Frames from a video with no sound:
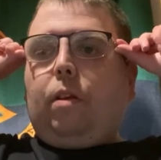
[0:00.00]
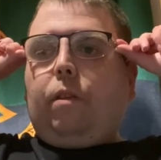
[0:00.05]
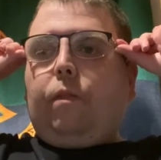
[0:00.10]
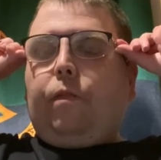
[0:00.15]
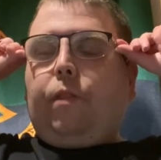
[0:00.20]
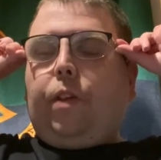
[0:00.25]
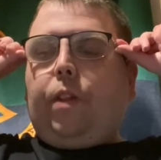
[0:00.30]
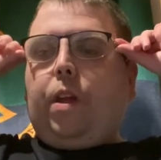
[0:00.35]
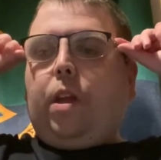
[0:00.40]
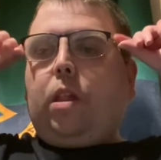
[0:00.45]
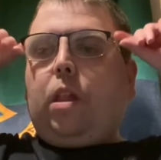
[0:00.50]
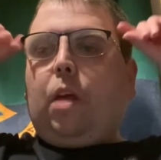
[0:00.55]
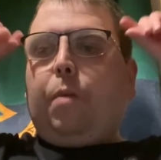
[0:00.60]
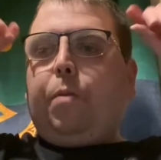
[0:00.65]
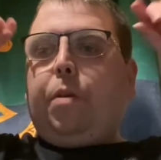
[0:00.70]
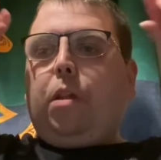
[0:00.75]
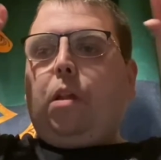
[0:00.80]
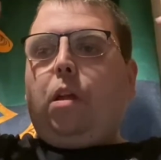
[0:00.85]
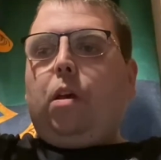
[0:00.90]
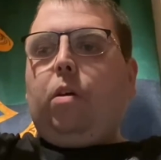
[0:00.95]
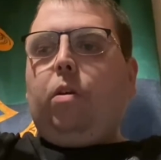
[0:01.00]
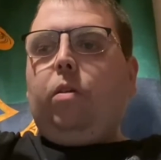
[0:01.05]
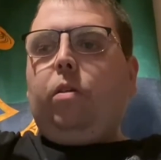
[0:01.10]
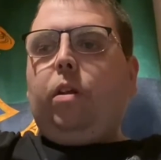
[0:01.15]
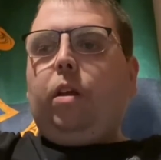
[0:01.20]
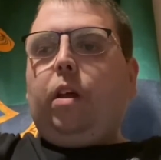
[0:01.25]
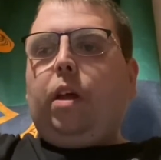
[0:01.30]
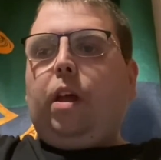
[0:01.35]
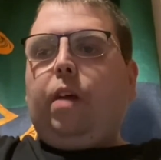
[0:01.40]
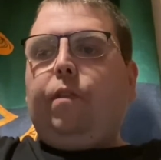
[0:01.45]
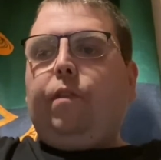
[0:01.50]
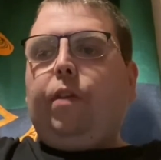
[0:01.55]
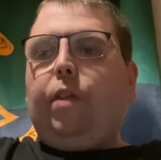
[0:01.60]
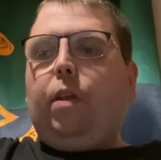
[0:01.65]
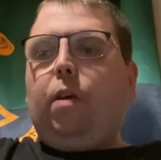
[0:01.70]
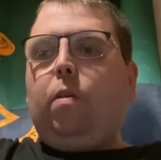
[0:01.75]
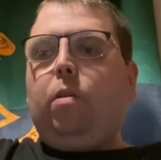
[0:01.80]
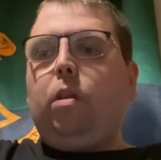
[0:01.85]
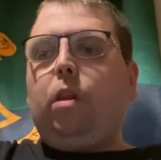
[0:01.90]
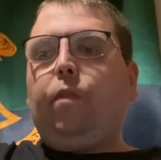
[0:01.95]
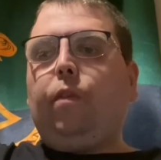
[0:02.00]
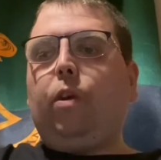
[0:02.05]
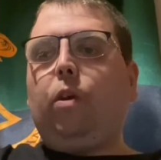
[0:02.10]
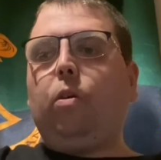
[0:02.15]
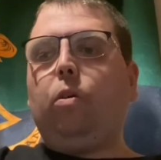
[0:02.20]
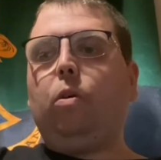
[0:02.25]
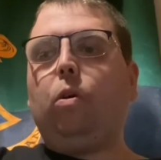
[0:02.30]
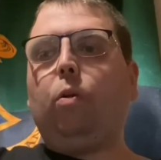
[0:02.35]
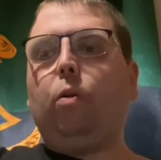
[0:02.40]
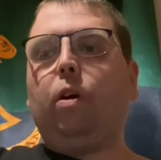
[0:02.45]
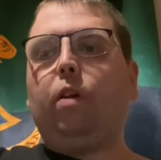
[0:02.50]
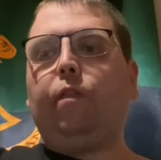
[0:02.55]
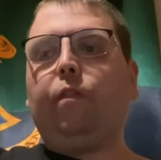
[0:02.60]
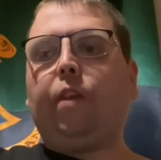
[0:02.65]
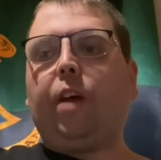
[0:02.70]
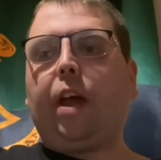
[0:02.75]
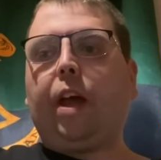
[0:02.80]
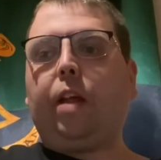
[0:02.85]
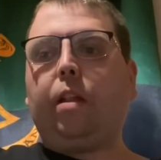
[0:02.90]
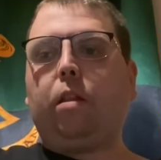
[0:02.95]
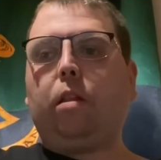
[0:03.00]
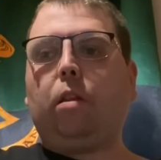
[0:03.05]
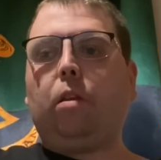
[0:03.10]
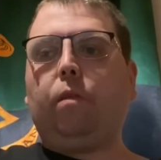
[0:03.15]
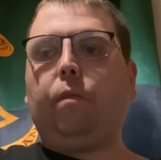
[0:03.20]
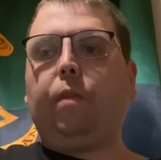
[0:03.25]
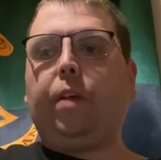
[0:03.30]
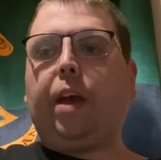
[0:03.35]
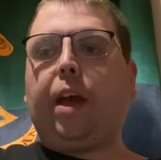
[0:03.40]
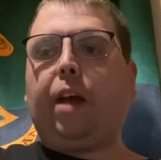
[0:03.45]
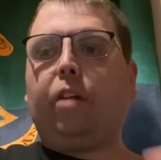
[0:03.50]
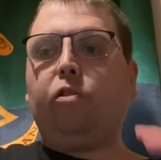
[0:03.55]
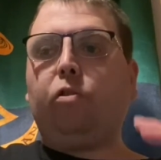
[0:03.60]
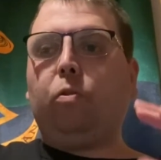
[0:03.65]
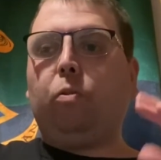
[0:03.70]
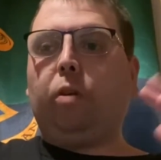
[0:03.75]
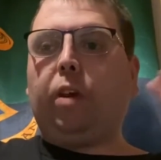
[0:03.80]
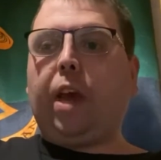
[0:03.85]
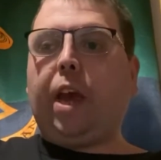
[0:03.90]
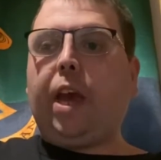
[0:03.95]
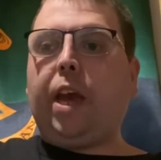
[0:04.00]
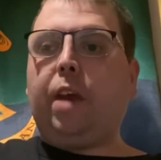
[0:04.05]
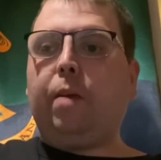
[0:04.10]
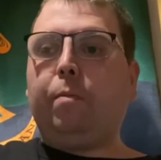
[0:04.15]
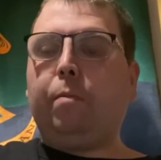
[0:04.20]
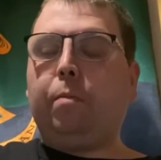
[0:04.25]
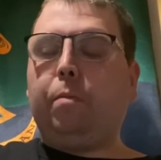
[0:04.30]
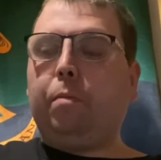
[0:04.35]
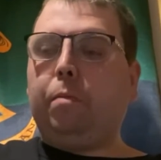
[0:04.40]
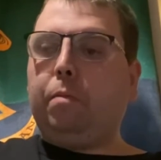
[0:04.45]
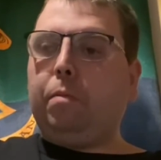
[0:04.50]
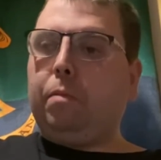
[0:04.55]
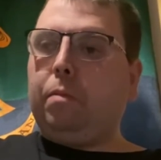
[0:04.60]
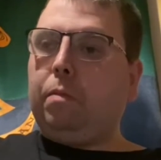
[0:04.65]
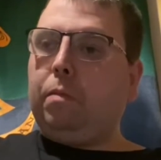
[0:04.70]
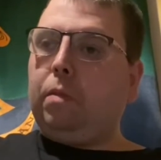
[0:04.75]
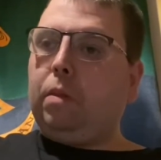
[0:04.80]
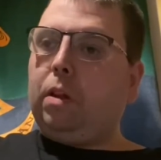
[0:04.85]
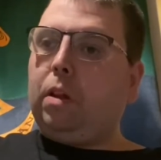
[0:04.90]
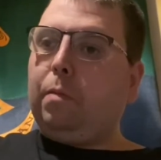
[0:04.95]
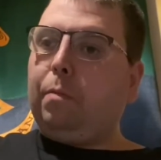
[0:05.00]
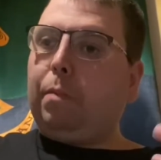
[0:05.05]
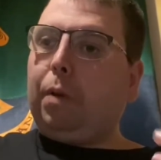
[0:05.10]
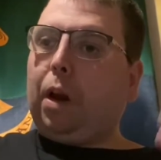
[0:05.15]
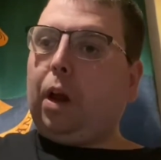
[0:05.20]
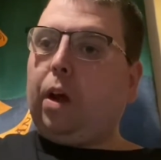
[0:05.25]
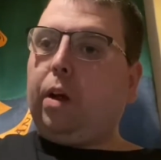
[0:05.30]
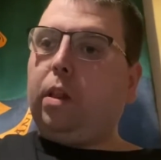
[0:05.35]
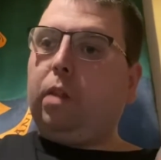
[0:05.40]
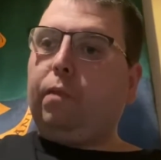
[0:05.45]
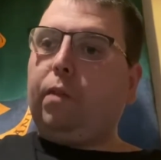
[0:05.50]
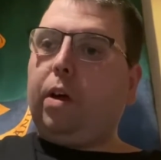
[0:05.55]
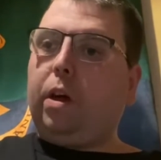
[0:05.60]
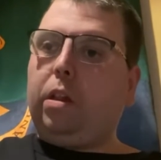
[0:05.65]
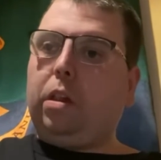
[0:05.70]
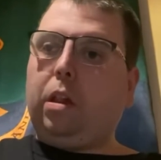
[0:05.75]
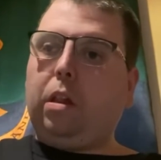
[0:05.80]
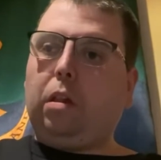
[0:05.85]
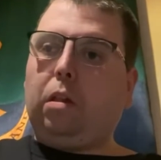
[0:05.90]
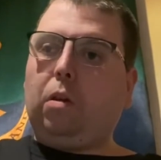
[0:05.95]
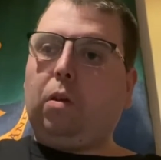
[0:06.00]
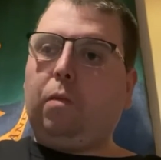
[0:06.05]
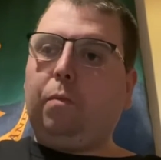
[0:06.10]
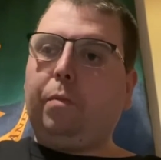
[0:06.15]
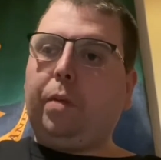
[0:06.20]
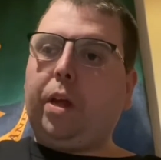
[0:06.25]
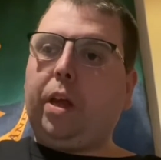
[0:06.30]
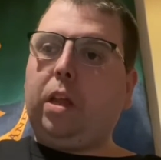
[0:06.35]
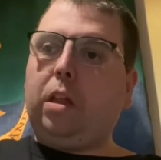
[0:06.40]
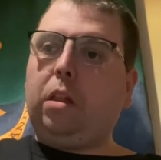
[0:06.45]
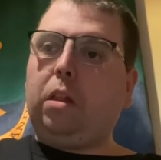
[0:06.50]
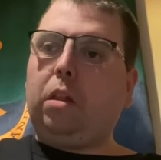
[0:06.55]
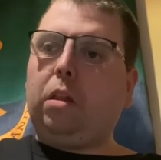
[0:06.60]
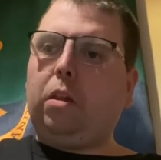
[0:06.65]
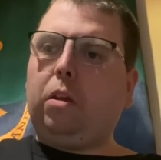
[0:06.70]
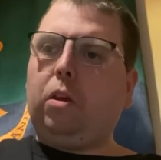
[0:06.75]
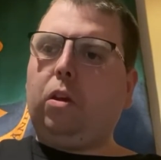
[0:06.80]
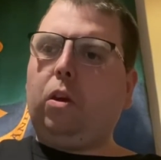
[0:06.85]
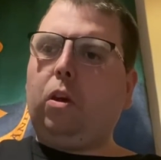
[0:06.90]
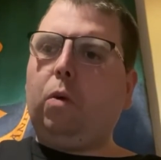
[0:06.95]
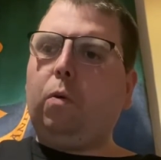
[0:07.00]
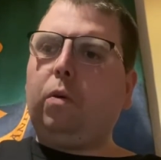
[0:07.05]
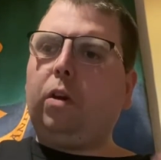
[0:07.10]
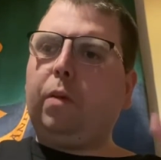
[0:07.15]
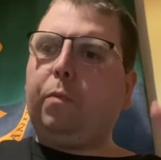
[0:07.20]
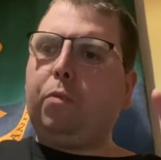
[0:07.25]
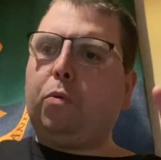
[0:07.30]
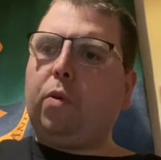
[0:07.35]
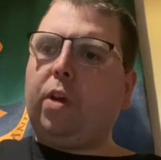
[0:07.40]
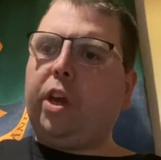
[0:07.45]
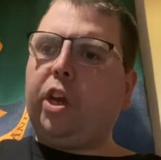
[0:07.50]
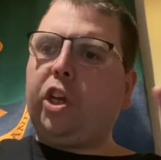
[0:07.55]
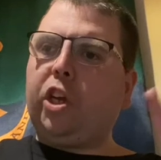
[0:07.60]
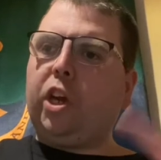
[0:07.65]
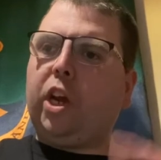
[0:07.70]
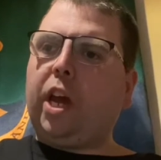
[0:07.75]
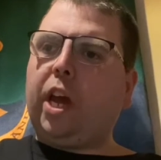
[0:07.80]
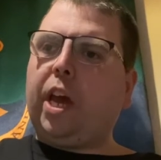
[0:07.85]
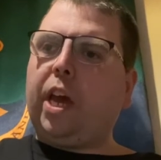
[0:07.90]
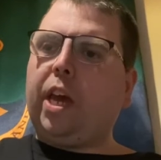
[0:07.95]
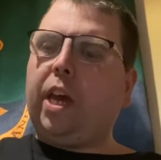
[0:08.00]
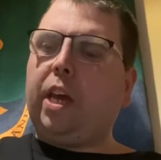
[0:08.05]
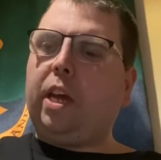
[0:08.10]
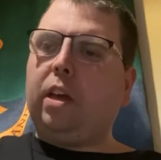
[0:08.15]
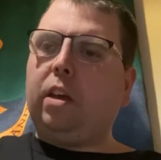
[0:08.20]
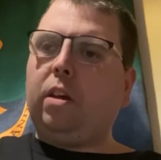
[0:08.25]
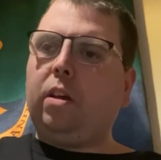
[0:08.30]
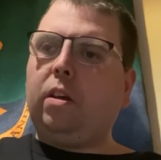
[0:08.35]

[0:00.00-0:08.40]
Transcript: for this episode. And for those of you who are fans of the actual game, Plants vs. Zombies, you will appreciate